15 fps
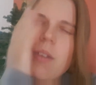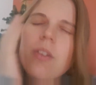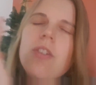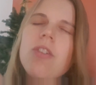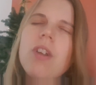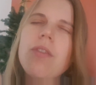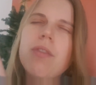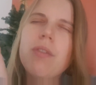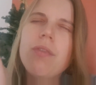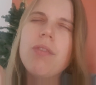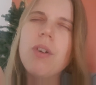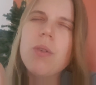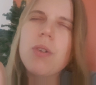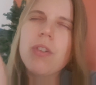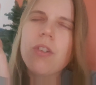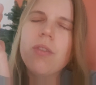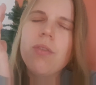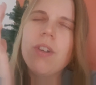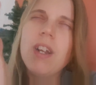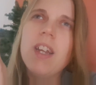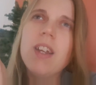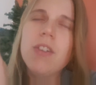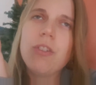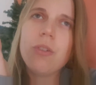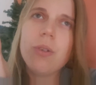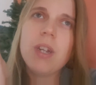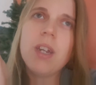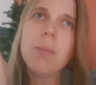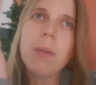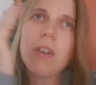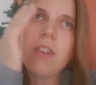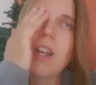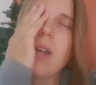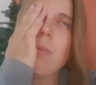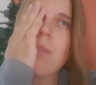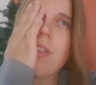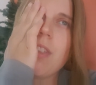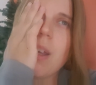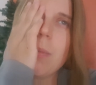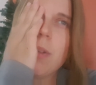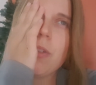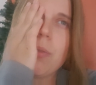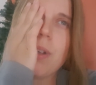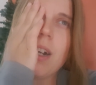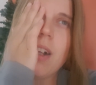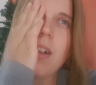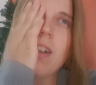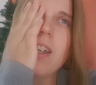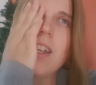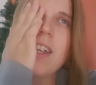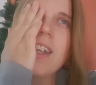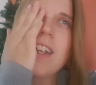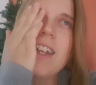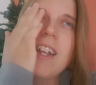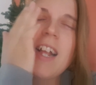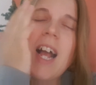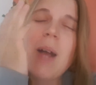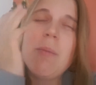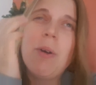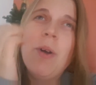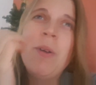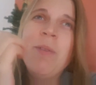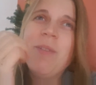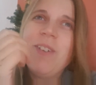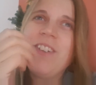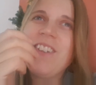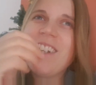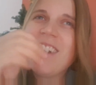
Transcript: just have to focus on really enjoying my time with them as well. Okay,